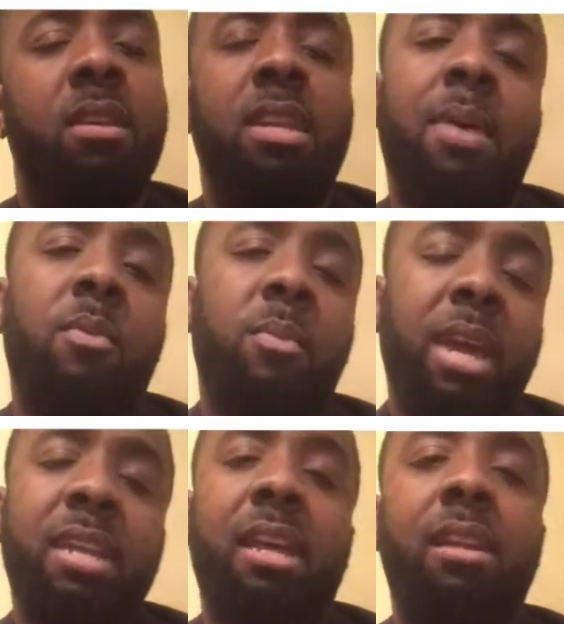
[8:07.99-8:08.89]
Now, when we're
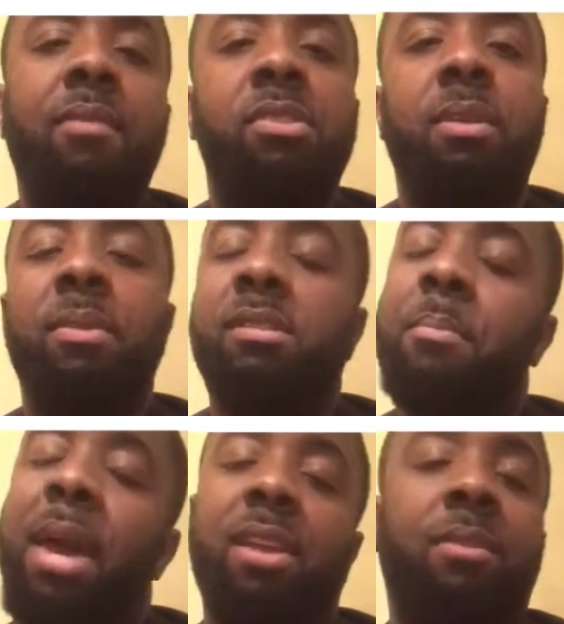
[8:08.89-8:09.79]
in that lovership, it's a
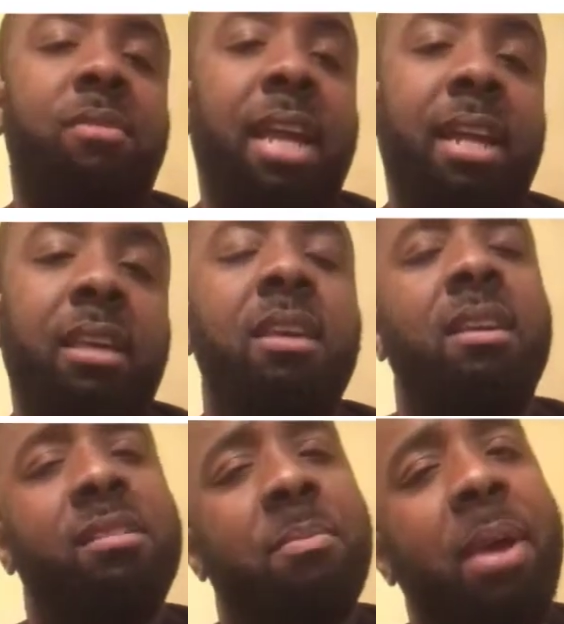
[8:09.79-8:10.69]
matter of dating.
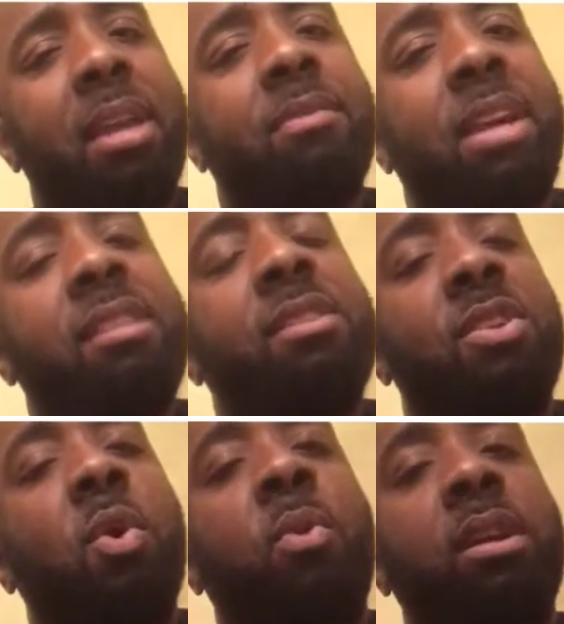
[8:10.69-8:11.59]
It's a matter of getting to
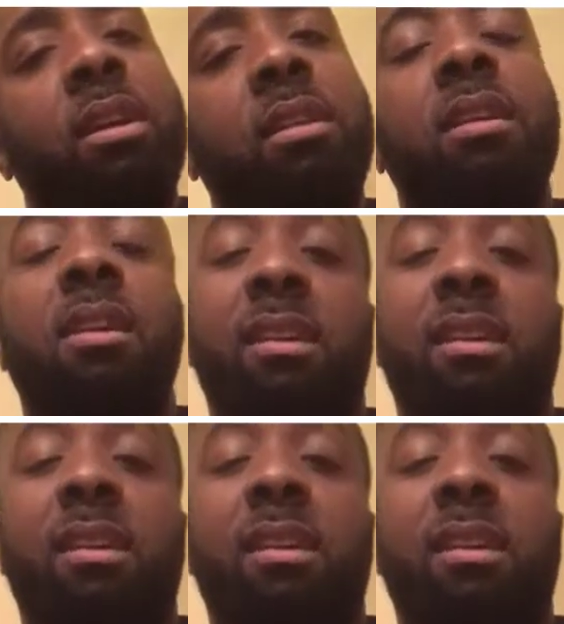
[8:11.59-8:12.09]
know one another.